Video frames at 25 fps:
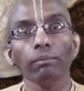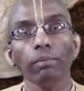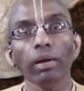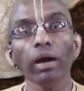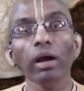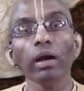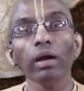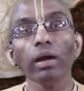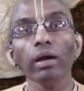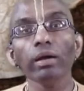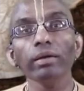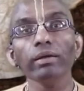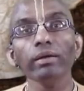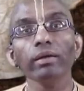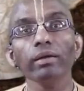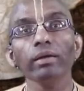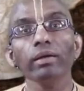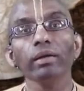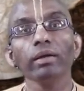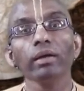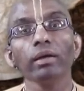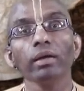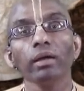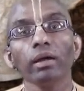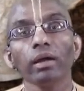But
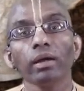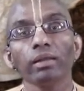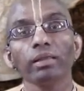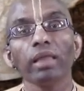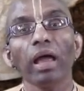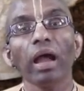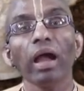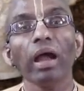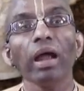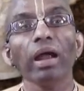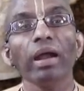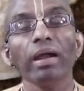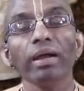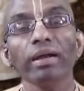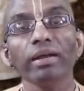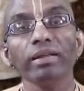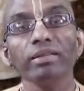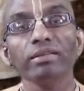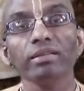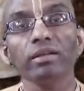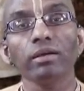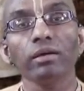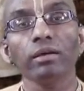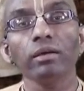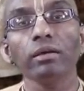that
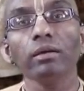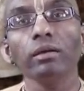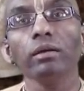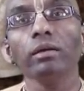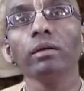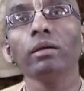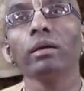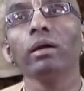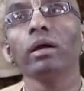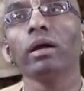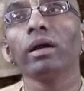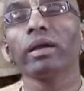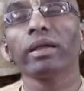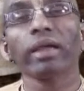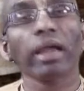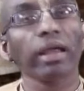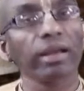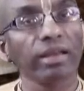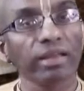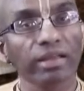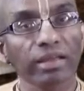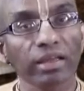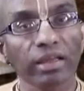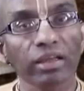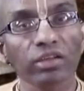is a
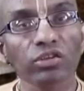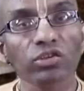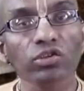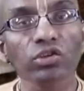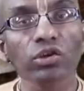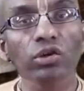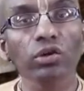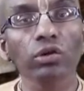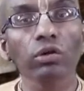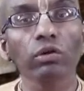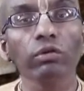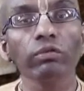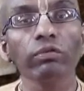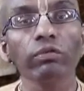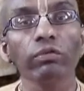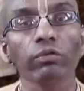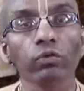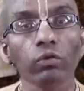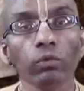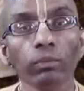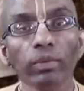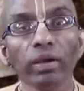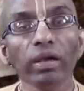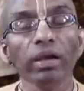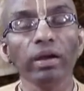caricature of
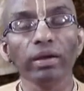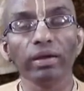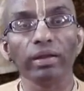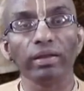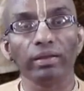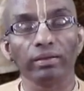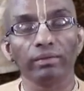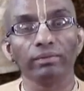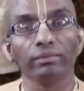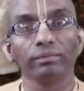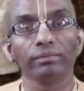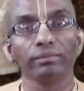humility.